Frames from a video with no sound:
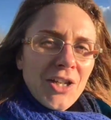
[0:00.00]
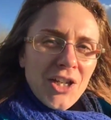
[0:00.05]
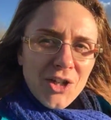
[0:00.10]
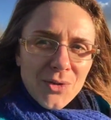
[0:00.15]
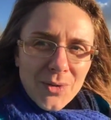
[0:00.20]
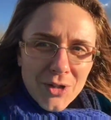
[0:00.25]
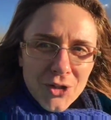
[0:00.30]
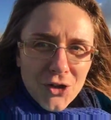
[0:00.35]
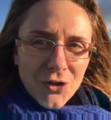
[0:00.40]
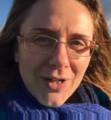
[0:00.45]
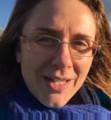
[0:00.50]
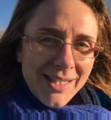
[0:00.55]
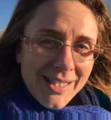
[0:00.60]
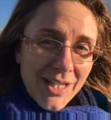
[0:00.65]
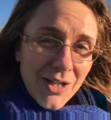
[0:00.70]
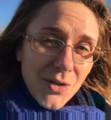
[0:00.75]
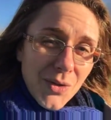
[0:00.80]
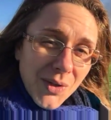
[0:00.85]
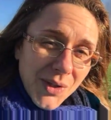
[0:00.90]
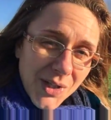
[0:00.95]
you are
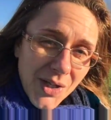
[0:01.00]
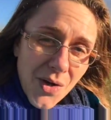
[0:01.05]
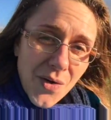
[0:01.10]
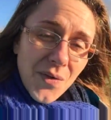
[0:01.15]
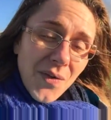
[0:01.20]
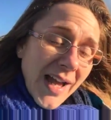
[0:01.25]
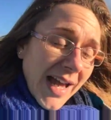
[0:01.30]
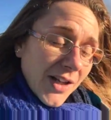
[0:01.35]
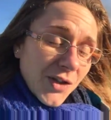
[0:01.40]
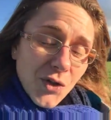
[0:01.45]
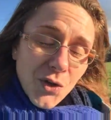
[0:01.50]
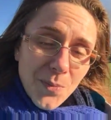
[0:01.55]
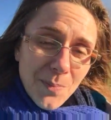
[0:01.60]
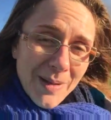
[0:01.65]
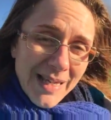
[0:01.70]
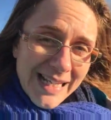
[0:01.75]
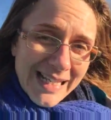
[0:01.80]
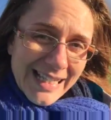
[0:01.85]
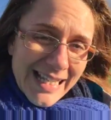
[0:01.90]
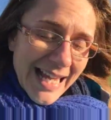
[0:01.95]
treating yourself and your
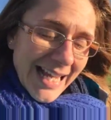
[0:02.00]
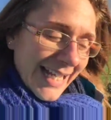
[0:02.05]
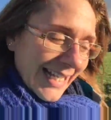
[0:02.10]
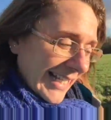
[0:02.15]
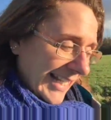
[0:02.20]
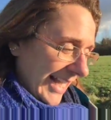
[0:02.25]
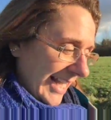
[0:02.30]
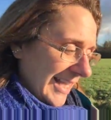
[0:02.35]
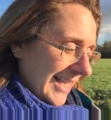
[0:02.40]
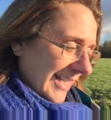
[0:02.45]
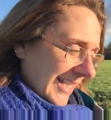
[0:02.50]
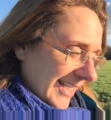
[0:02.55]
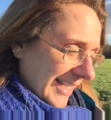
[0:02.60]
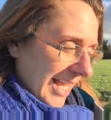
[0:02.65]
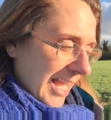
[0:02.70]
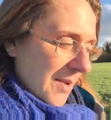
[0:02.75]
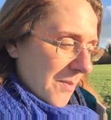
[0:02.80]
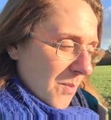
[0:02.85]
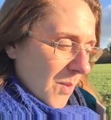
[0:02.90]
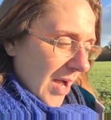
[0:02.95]
business in the
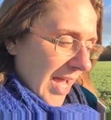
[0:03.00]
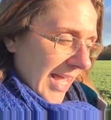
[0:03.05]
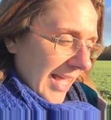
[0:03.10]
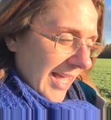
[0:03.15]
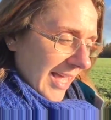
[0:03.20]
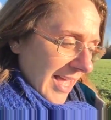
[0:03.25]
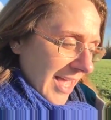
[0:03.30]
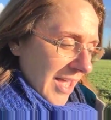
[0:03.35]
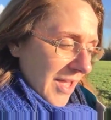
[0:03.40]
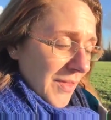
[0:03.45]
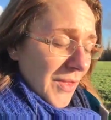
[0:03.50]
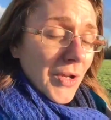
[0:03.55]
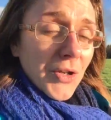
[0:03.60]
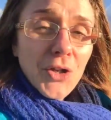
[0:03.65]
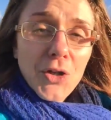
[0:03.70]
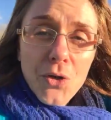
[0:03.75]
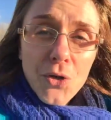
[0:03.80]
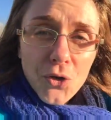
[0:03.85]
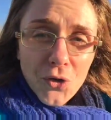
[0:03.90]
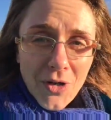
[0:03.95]
same way that
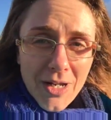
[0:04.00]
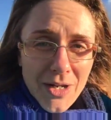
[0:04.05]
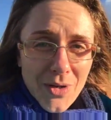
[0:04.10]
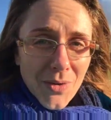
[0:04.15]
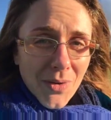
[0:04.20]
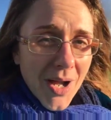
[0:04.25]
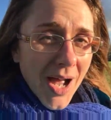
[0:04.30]
you treat your